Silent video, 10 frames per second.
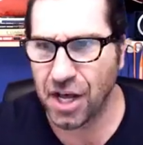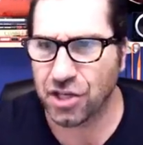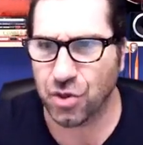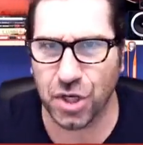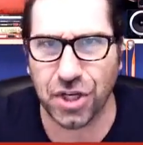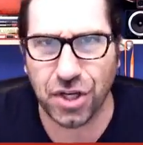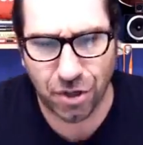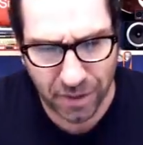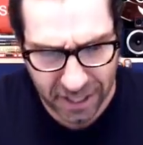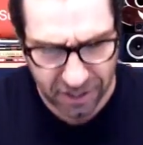So what you
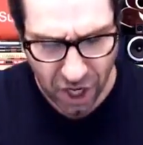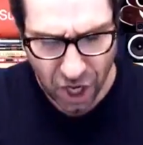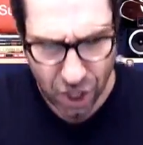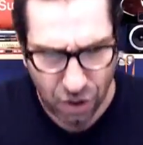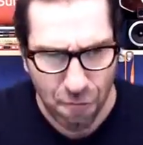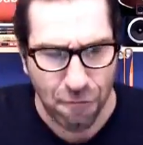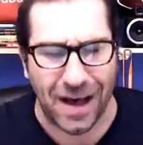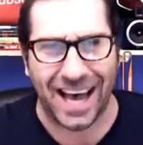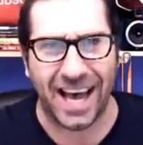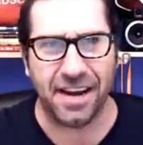do is you
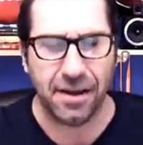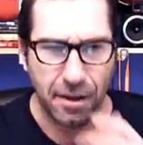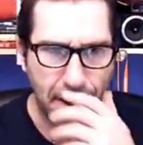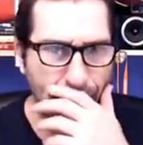find